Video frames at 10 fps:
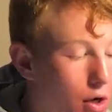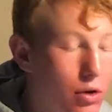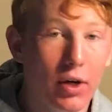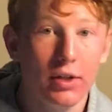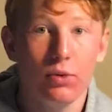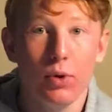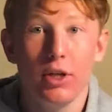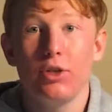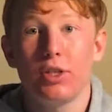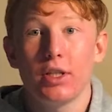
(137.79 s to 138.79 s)
Granted, when
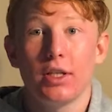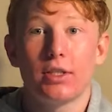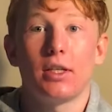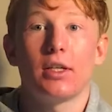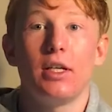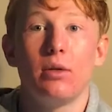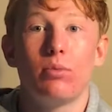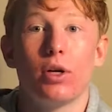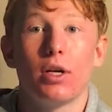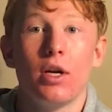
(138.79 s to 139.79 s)
using this
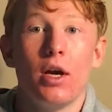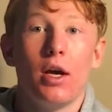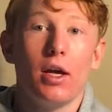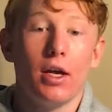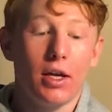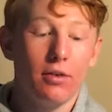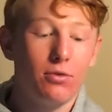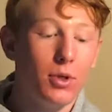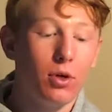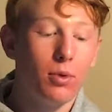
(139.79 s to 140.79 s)
keyboard, it gives
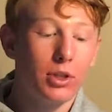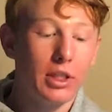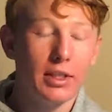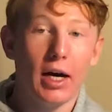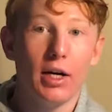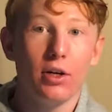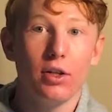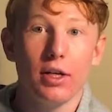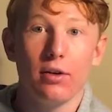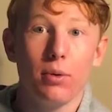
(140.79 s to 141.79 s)
me almost
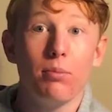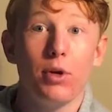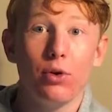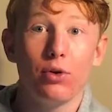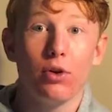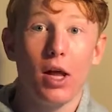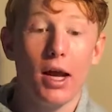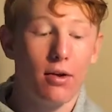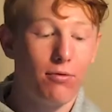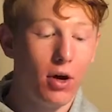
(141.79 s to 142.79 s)
entirely
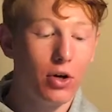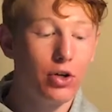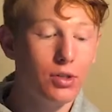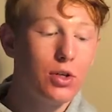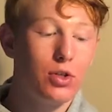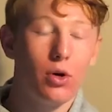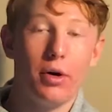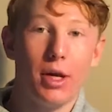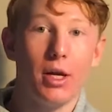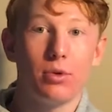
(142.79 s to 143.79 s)
computer-like function, so
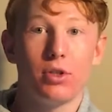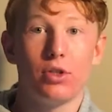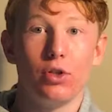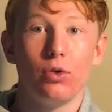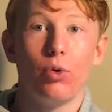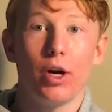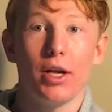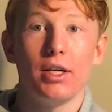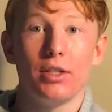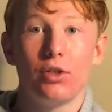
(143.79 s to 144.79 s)
I'm able to do what I
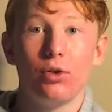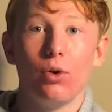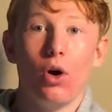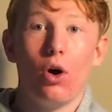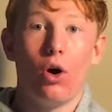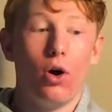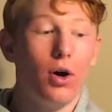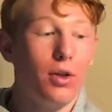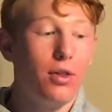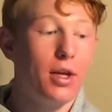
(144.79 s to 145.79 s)
need to
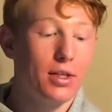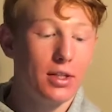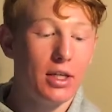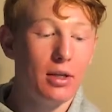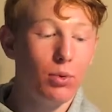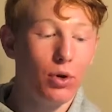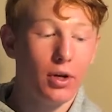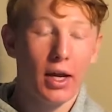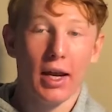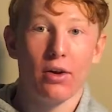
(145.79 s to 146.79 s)
on this keyboard
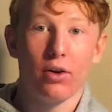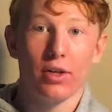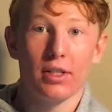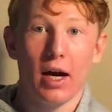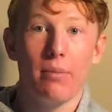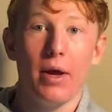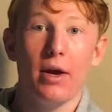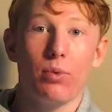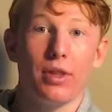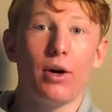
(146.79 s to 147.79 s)
and on this
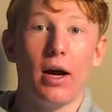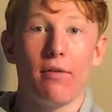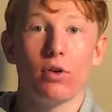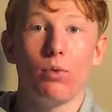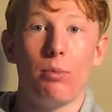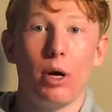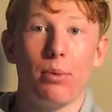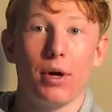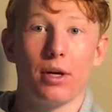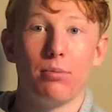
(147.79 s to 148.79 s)
iPad without having to whip
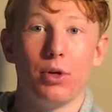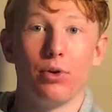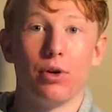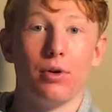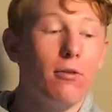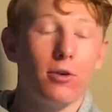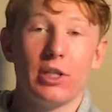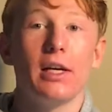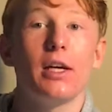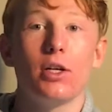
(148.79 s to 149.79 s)
out my computer. For
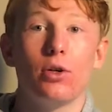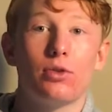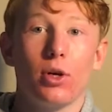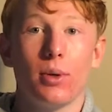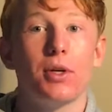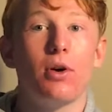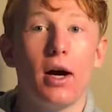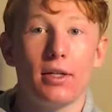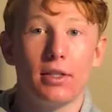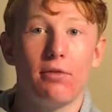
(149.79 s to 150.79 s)
taking notes, going to
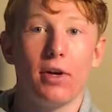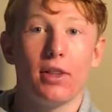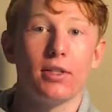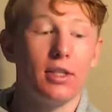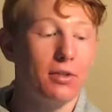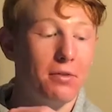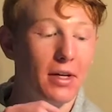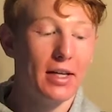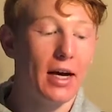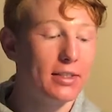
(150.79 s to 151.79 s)
class, stuff like this, it's
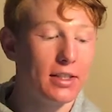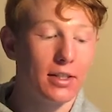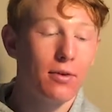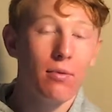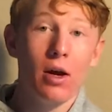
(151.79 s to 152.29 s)
fantastic.